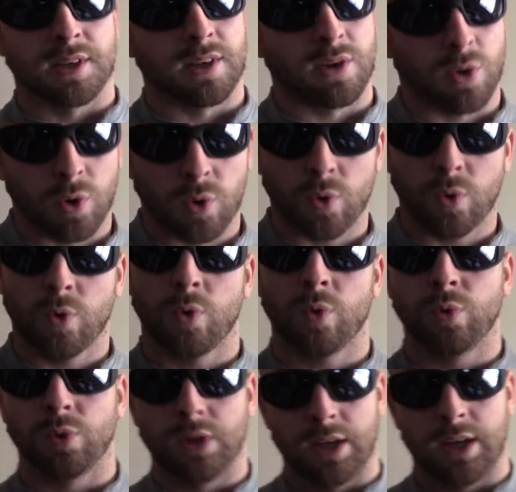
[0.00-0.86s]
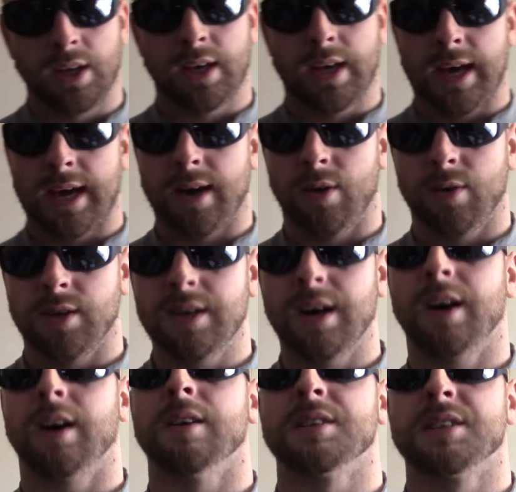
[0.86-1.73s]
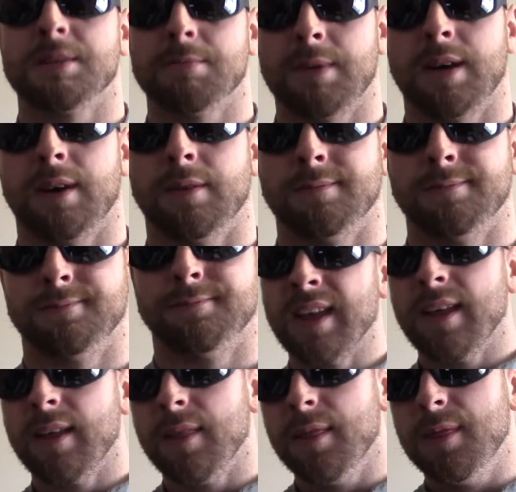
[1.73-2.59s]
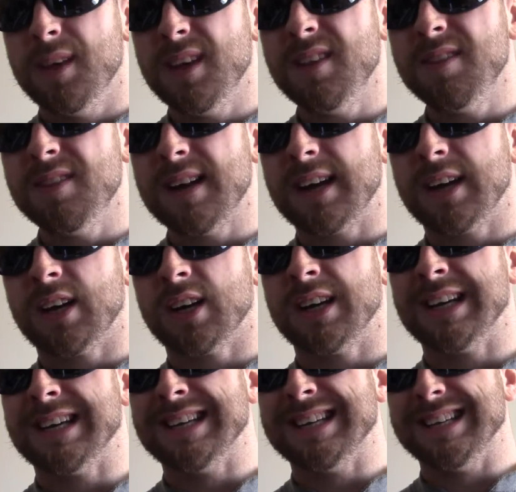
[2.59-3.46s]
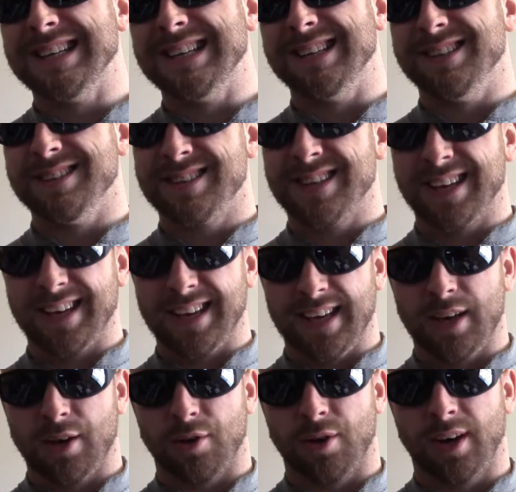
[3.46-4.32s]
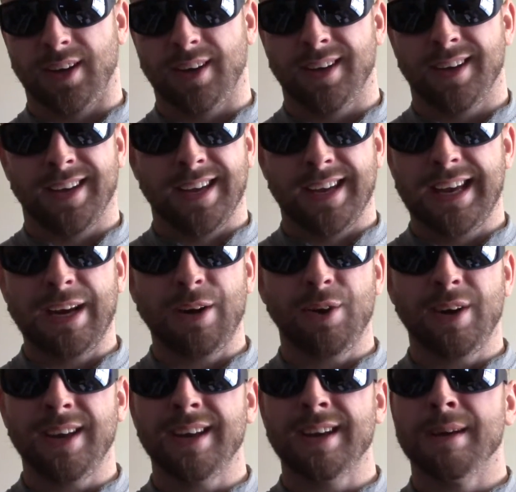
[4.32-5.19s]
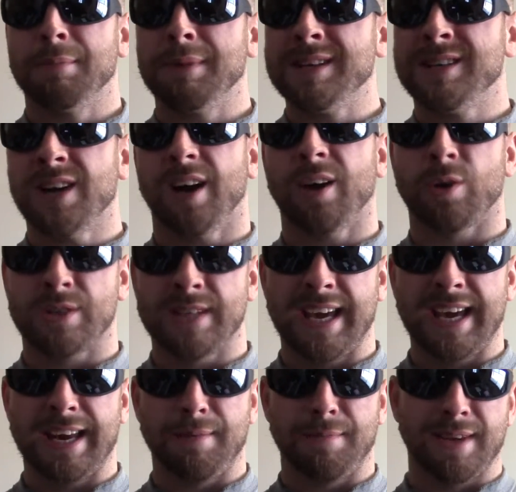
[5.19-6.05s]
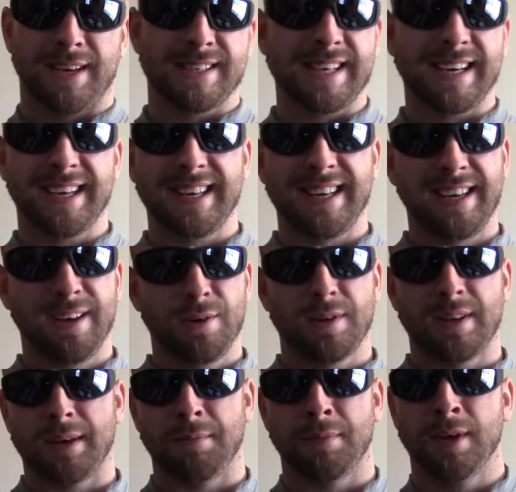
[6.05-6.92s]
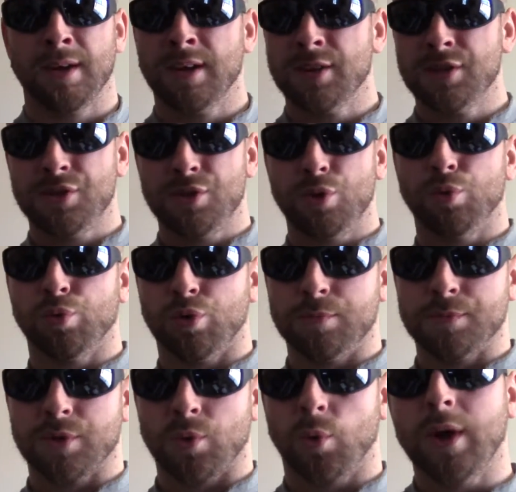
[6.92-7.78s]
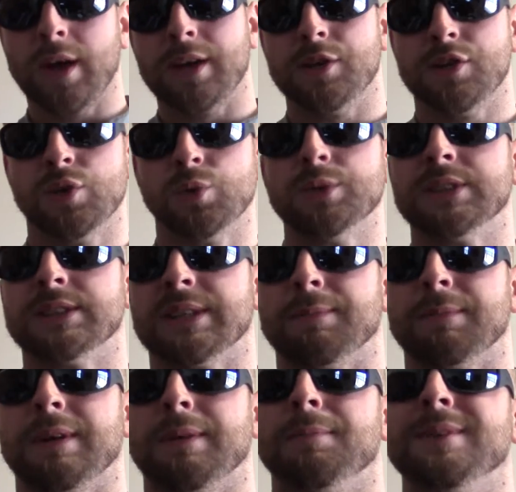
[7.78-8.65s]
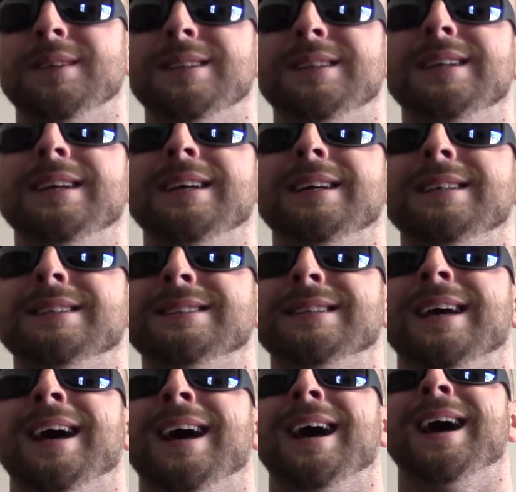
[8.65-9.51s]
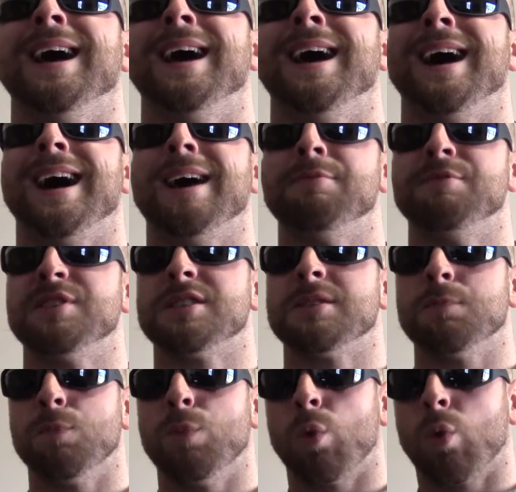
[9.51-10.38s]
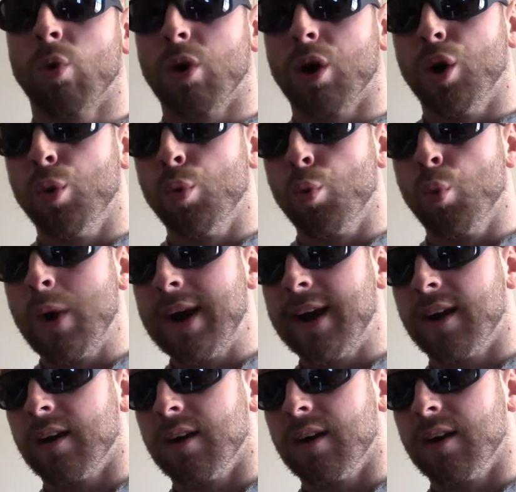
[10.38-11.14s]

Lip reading: holy cow, y'all smell. Then there is hearing. Hearing, my daughters hate it because I can hear them 2 rooms away doing something. But the thing is, I'm just more aware